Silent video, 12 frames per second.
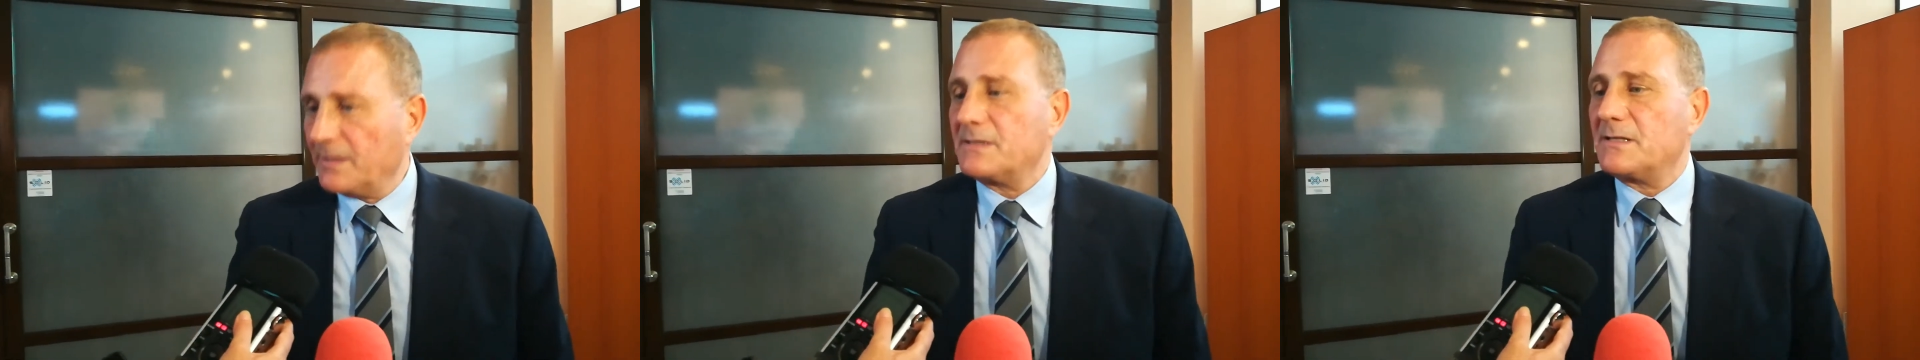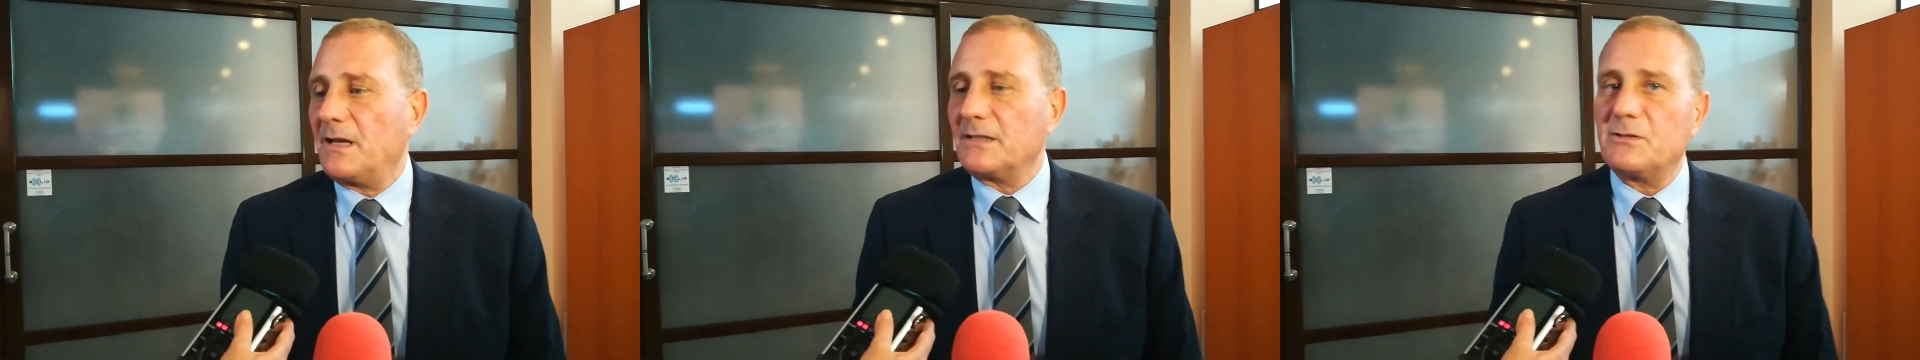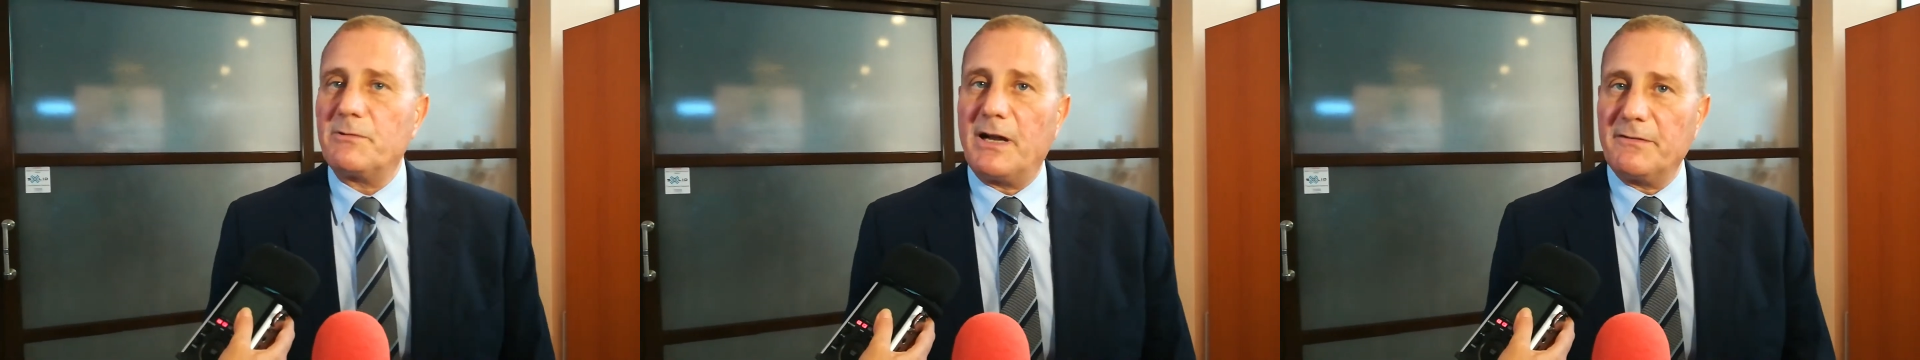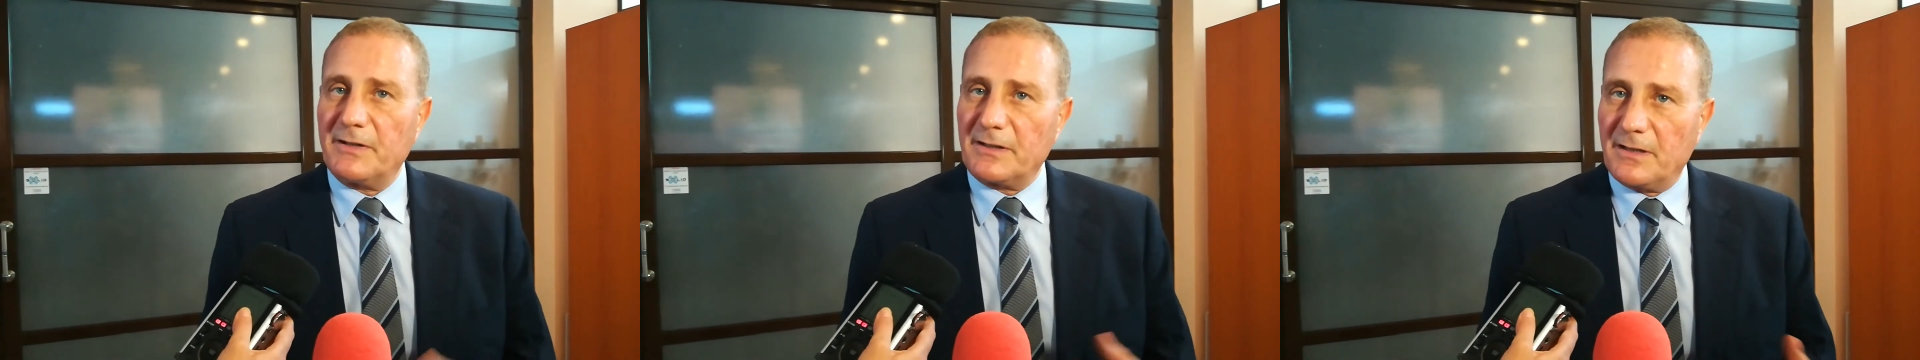things like
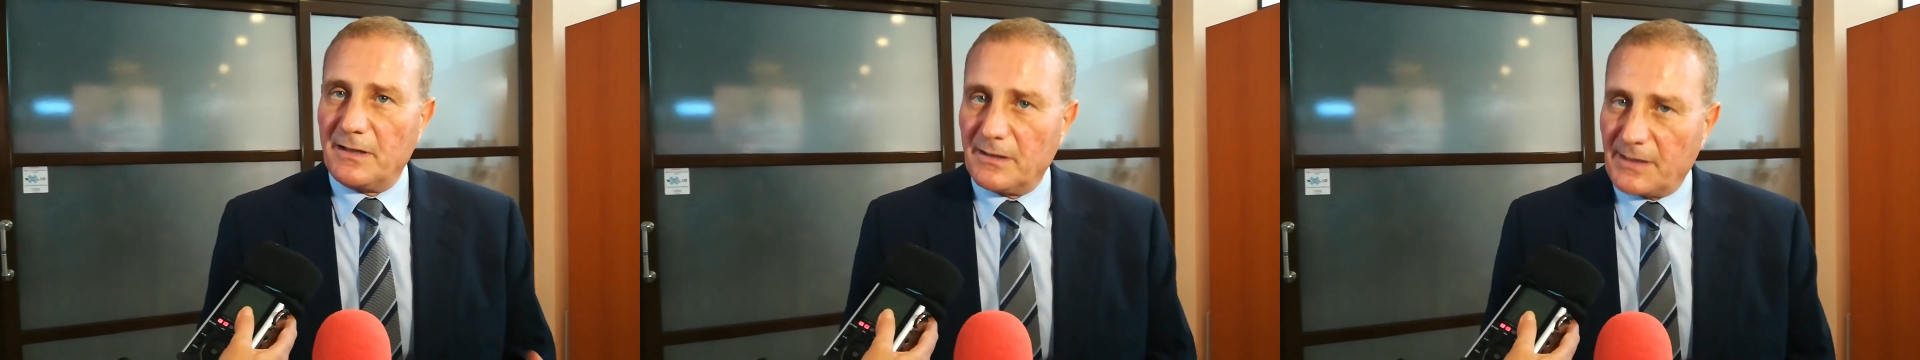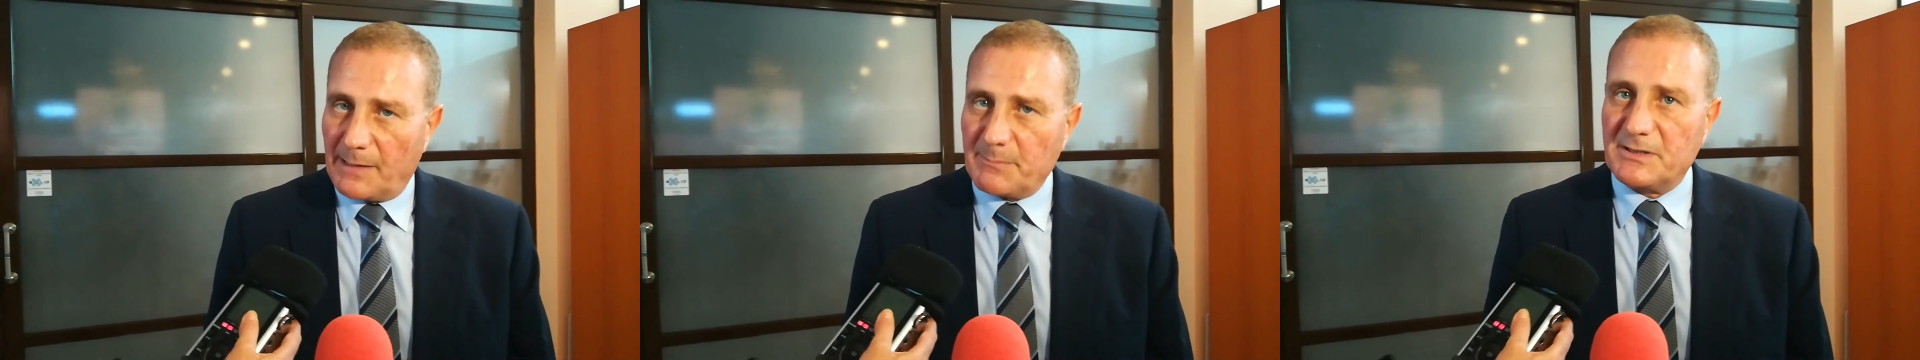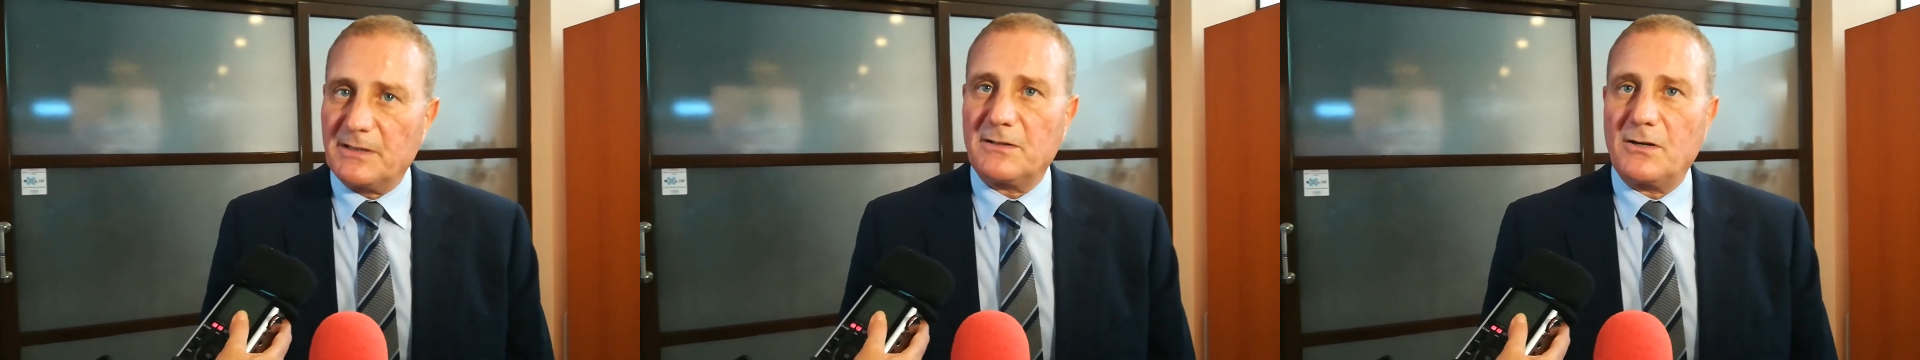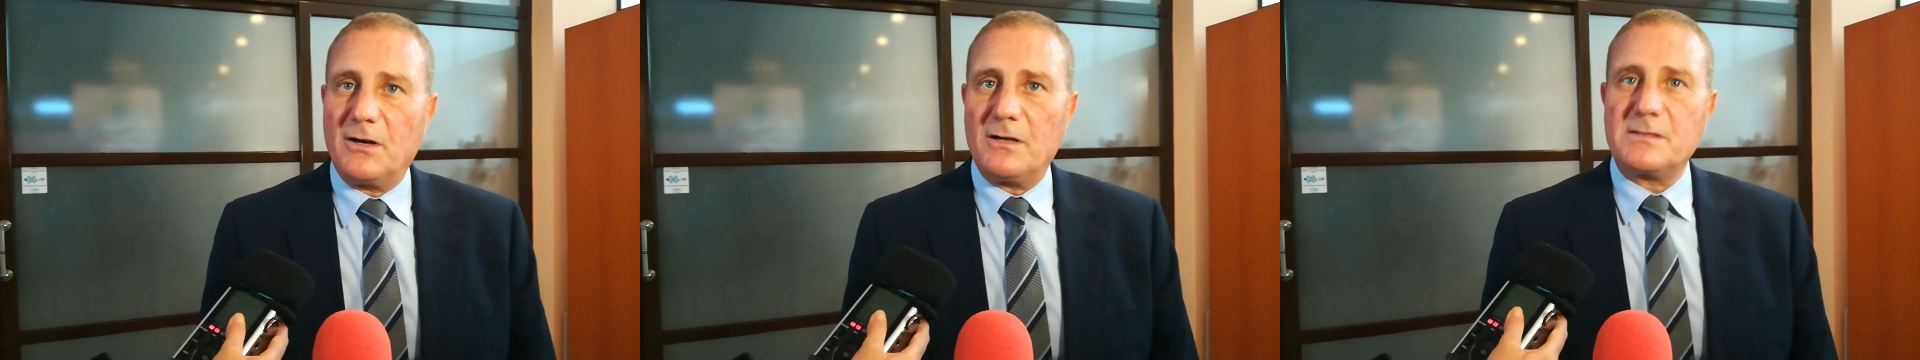deriving the capital
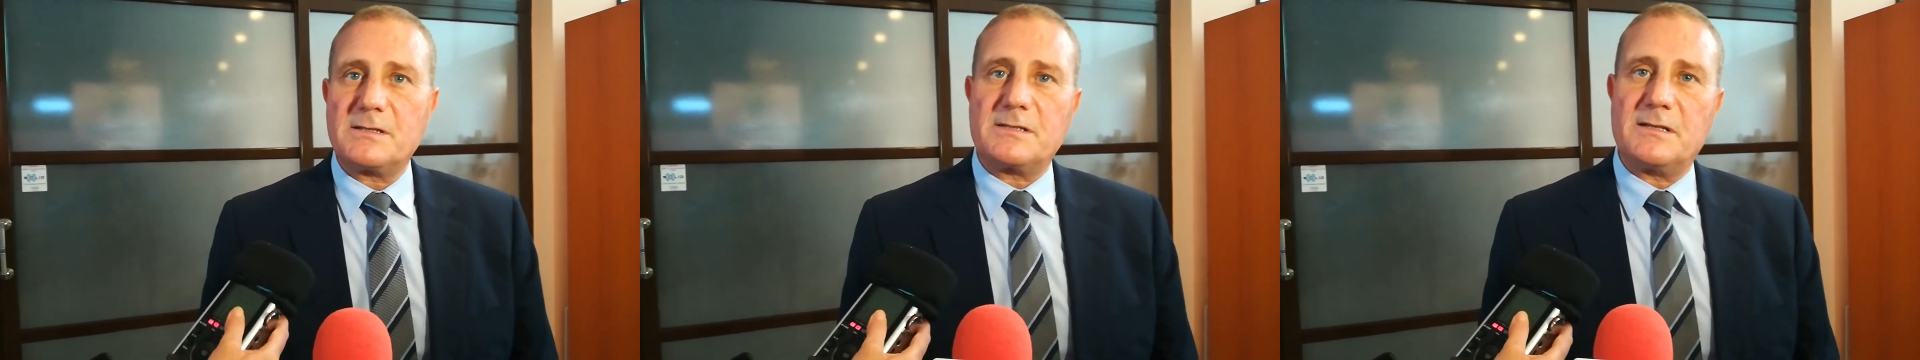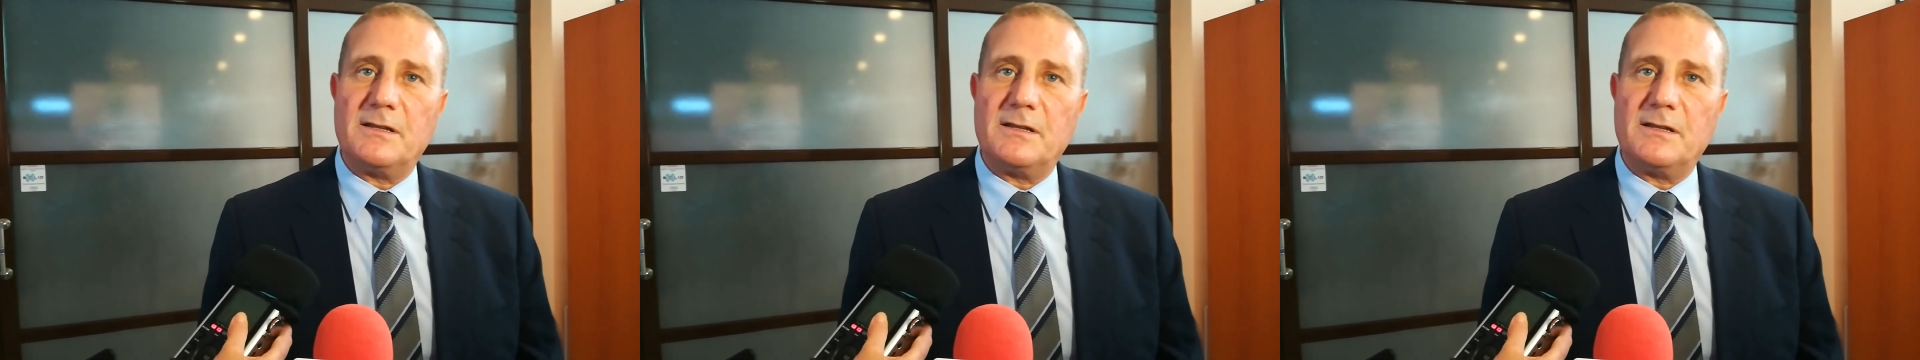costs,